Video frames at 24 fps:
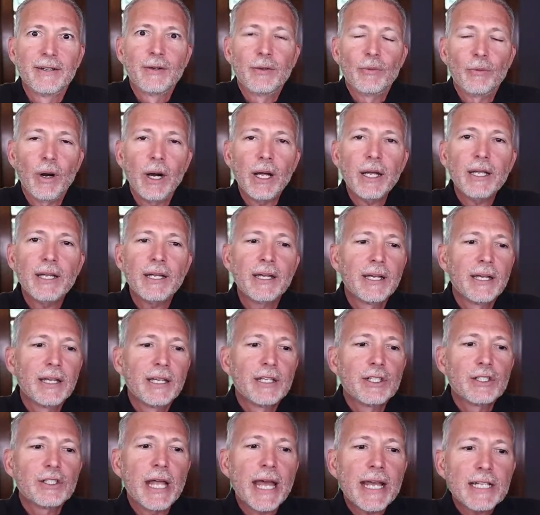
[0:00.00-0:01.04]
right?
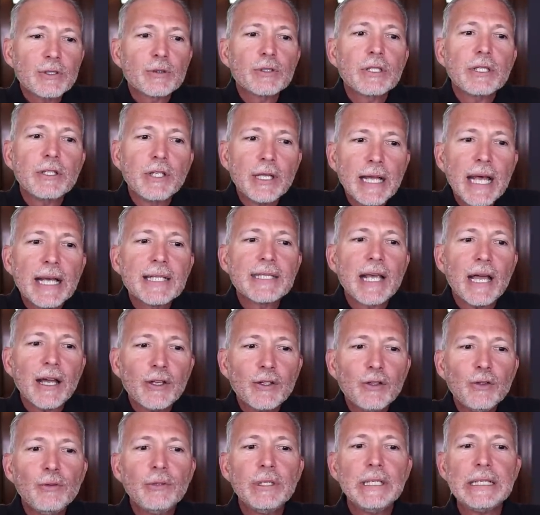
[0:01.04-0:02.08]
That's what, that's how
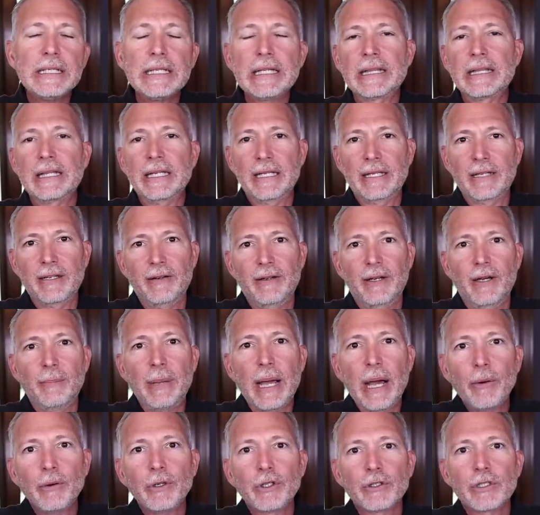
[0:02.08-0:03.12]
you need to think
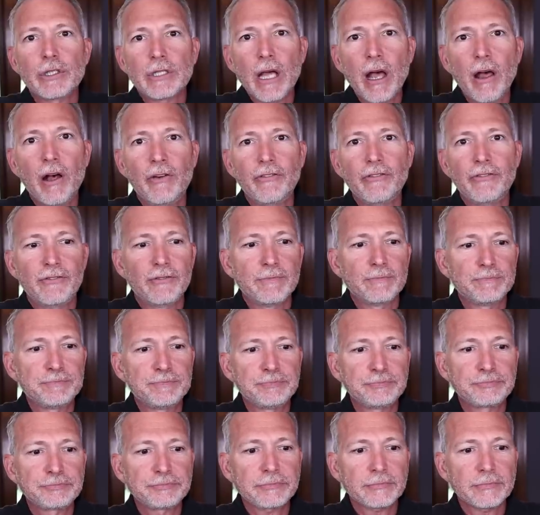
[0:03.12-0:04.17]
about yourself.
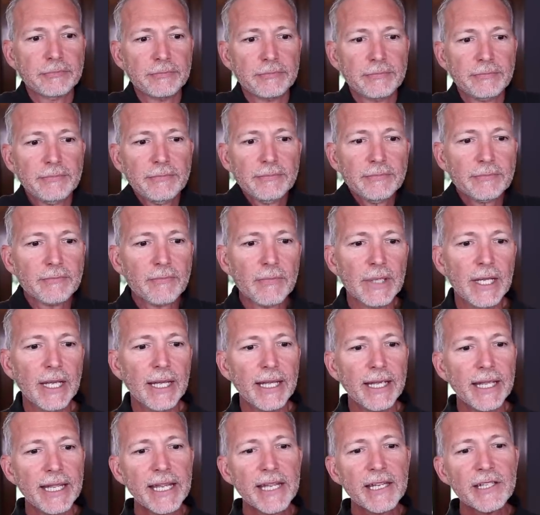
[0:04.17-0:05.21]

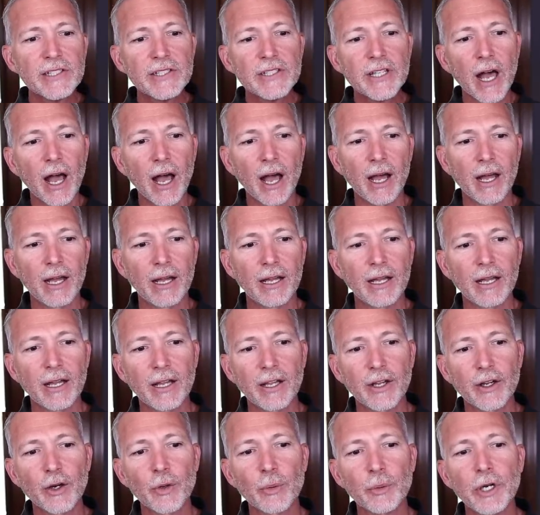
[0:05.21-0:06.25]
Isa,
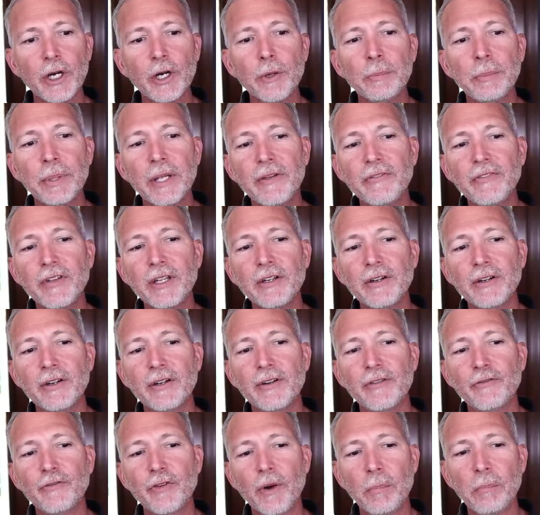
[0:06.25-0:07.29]
career pivot
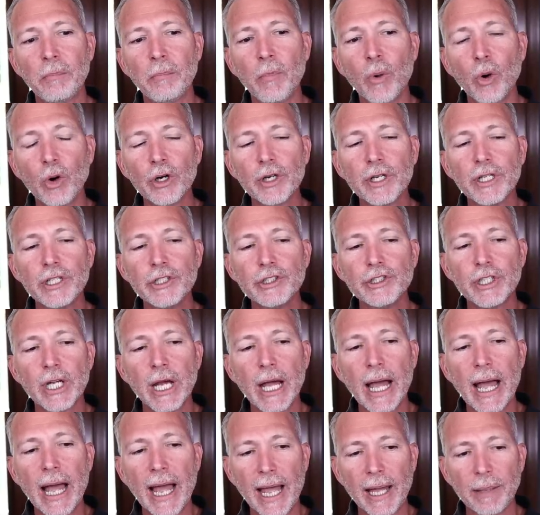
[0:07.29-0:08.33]
from mortgage
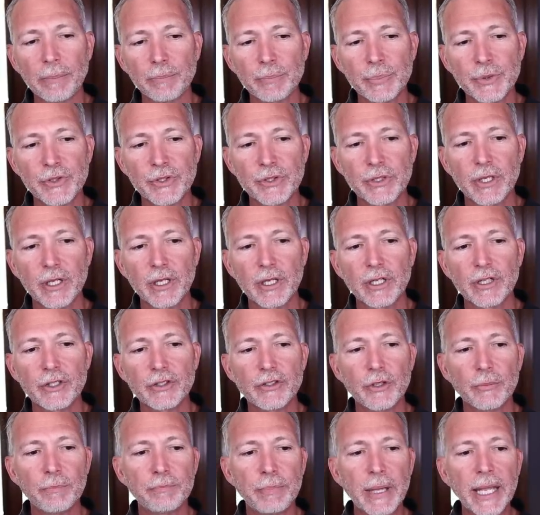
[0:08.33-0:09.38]
ops
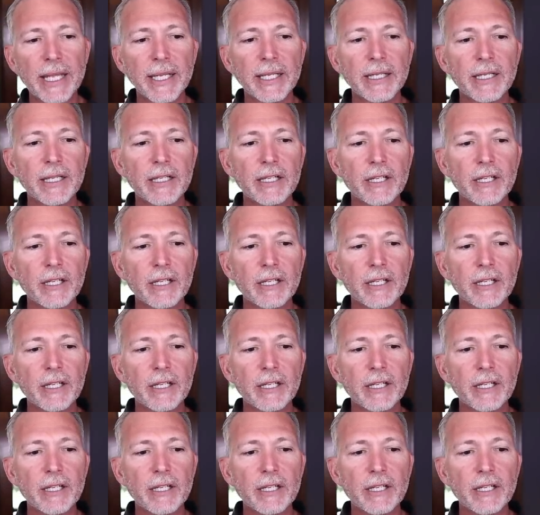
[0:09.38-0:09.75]
to banking